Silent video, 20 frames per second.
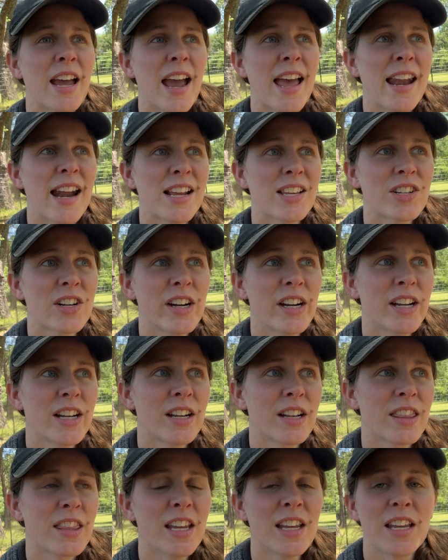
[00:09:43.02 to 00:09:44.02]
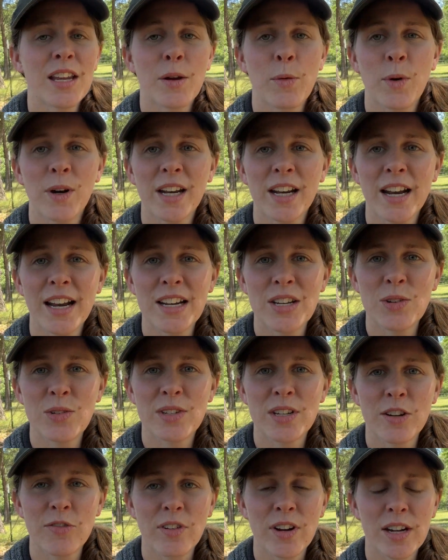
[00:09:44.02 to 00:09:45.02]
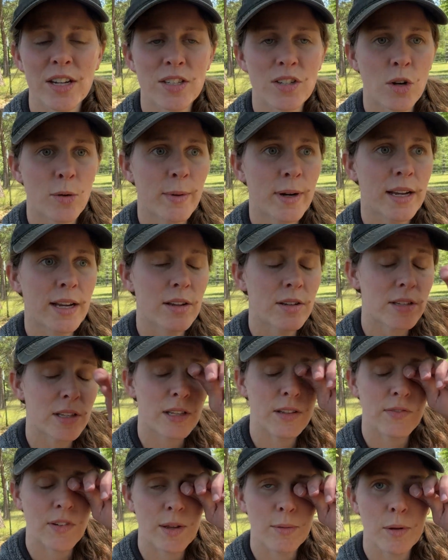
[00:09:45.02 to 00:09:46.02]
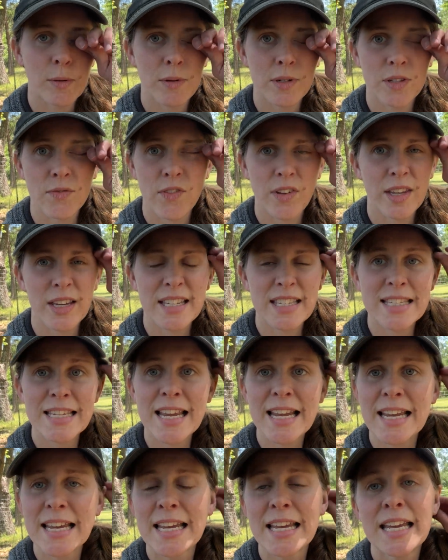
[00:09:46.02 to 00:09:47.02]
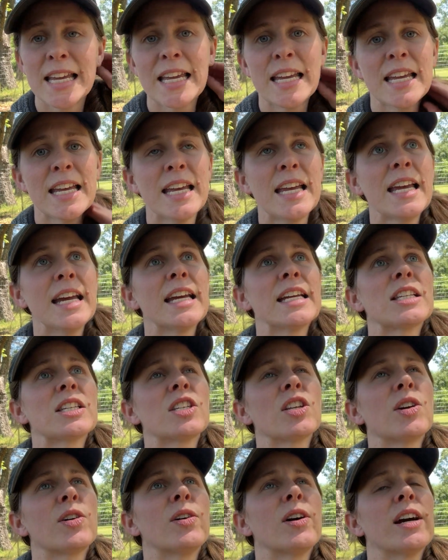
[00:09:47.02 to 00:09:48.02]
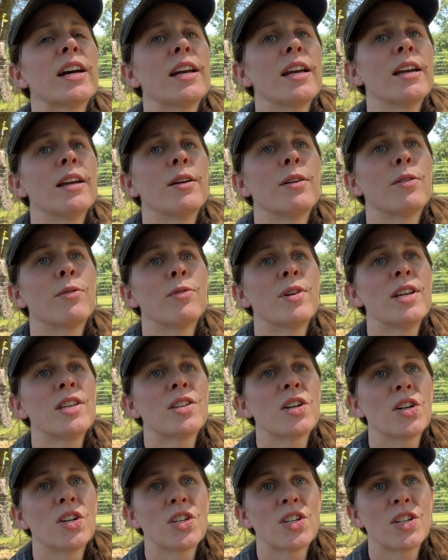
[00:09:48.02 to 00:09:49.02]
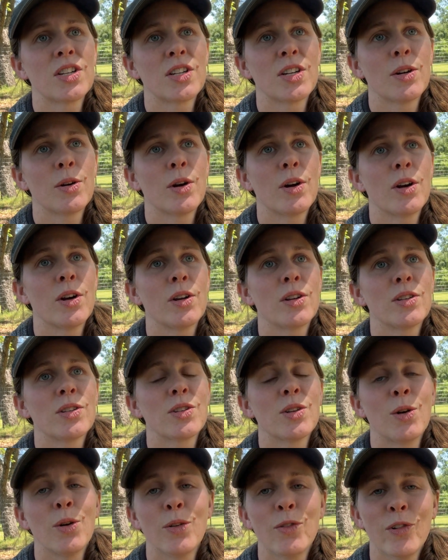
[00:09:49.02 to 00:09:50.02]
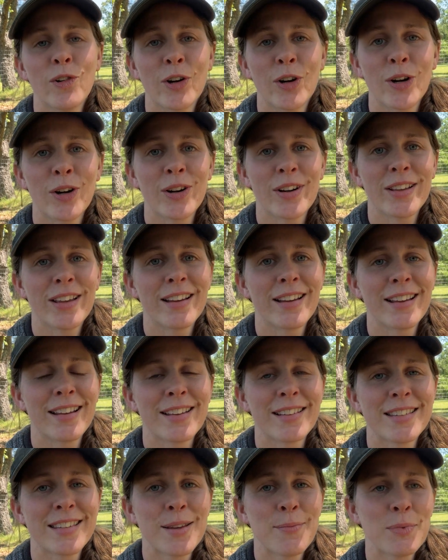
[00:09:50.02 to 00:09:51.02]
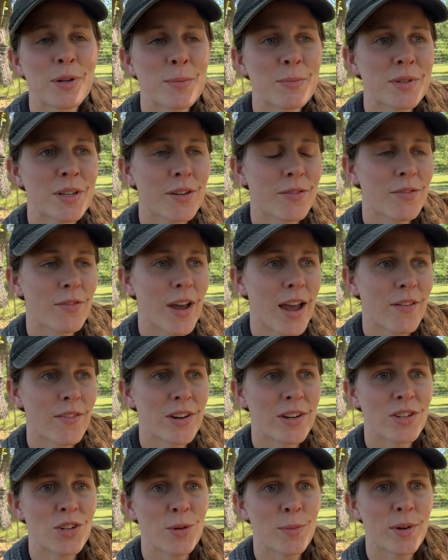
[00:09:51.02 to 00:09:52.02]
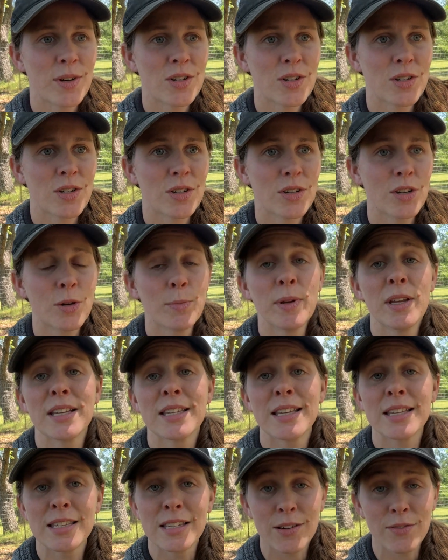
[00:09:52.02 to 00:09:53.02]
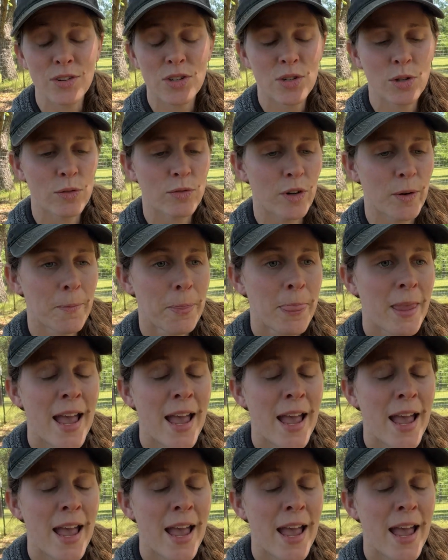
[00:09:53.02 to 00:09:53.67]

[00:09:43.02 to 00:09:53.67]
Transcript: And I started thinking, what did I do different? Because nobody else in the family was feeling sick. And so I researched sulfur, like symptoms of having too much, being sensitive to sulfur.